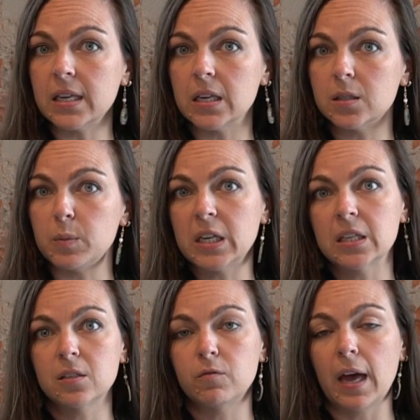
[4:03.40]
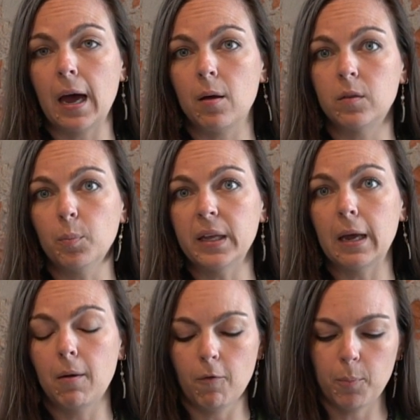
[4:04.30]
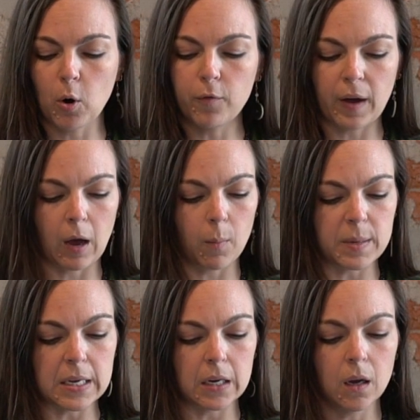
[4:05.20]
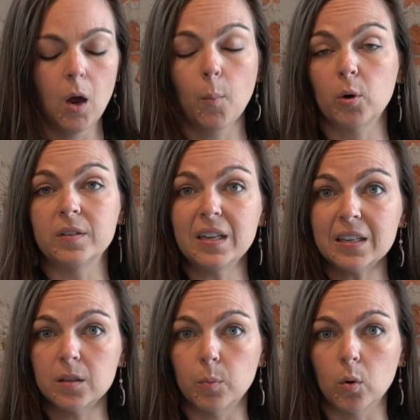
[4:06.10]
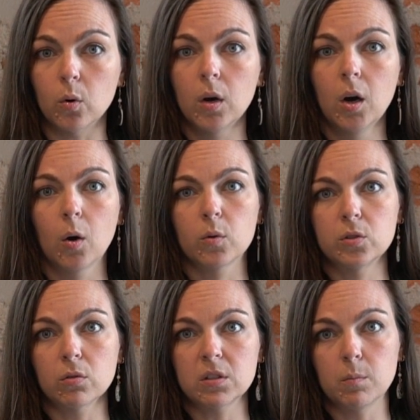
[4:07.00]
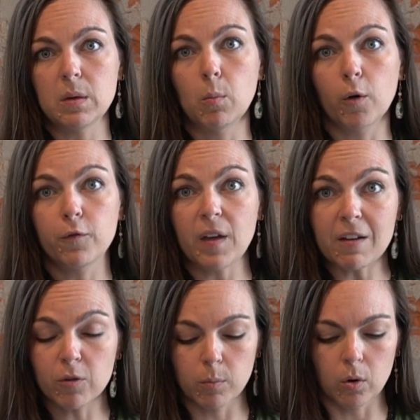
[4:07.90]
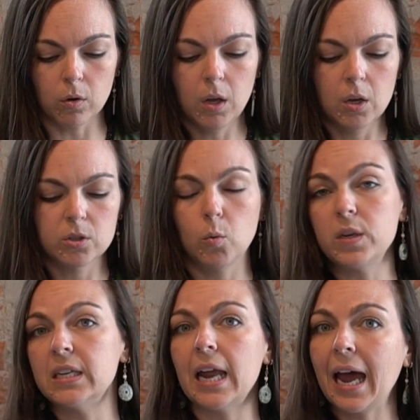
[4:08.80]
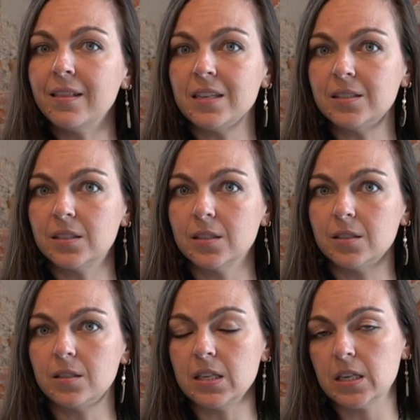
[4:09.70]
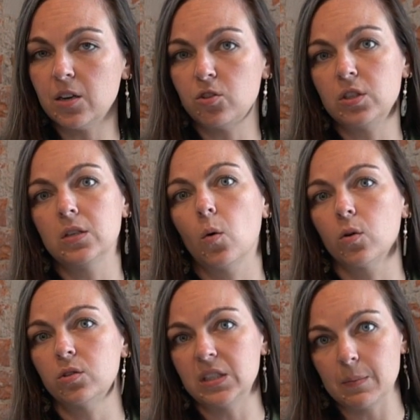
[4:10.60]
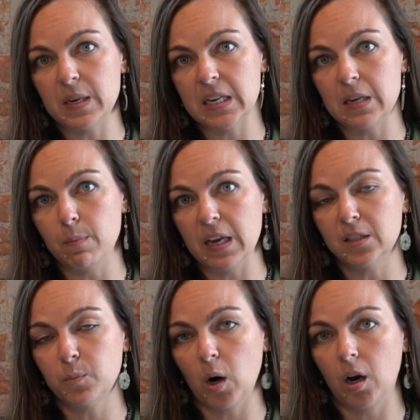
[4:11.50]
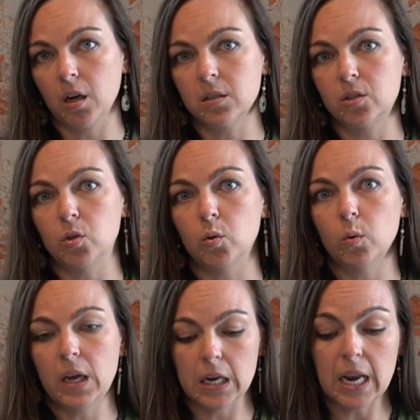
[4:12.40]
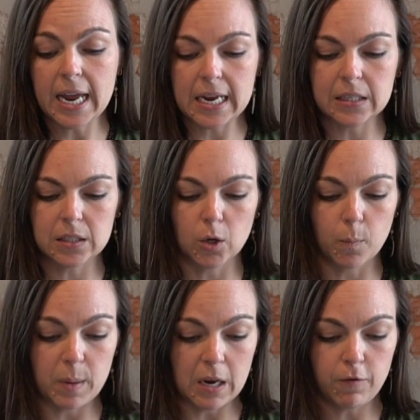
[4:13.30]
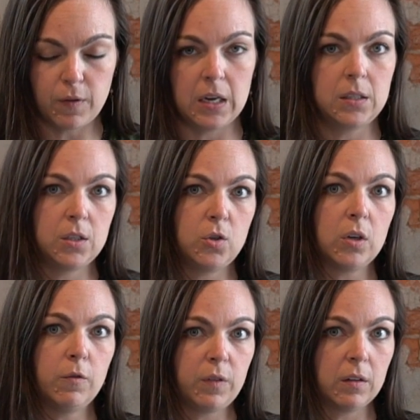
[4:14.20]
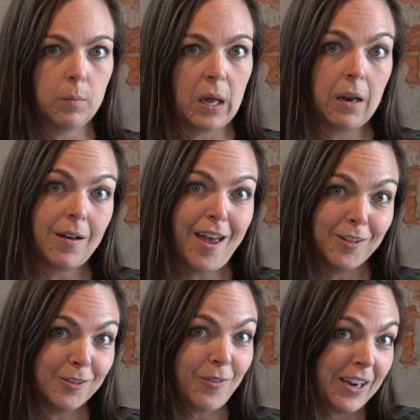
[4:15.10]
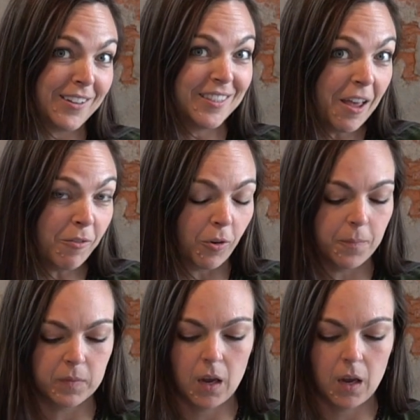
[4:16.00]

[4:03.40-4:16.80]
is because of that, the plant profile being predictable, results can be more favorable, so we can add these to THC or CBD based products to enhance their benefits, and you can feel them at an elevated level.